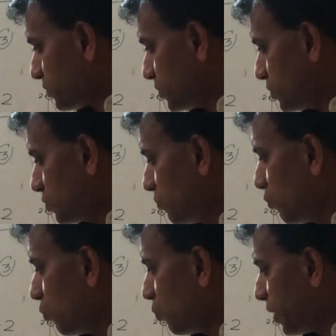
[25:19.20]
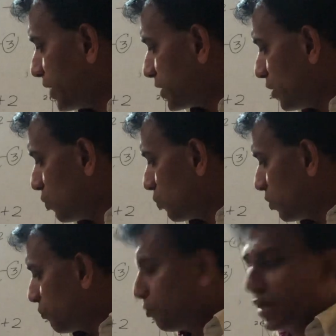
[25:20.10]
So 4x equal
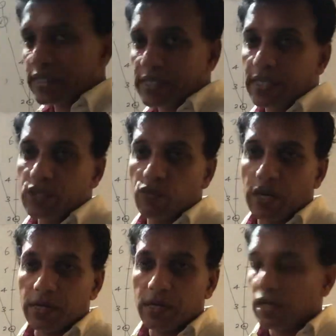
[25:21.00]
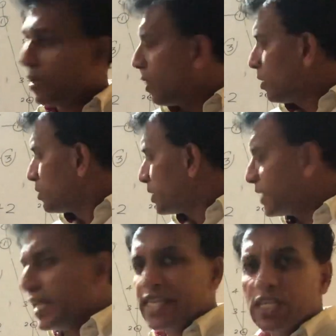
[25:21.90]
4, x is 1. It's
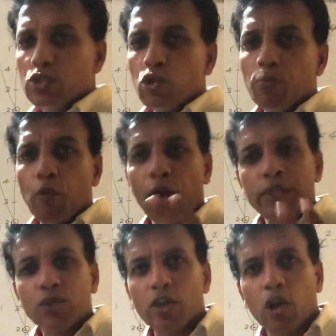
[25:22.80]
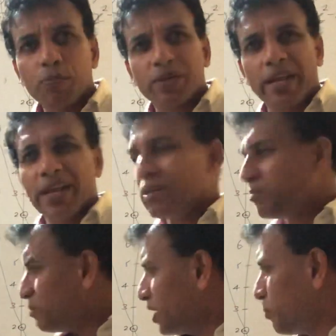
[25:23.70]
easy 2 points you can obtain
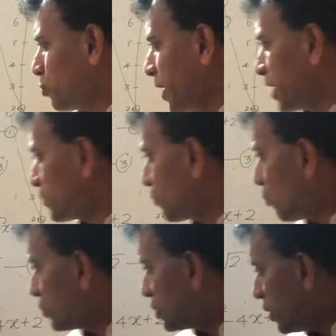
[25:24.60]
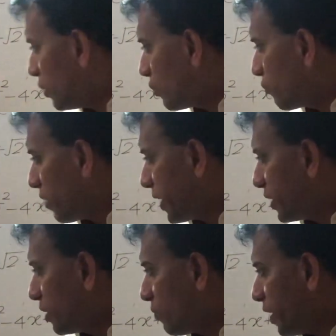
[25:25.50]
by put x for 0, find
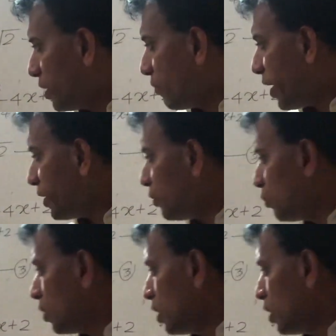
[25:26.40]
the y value.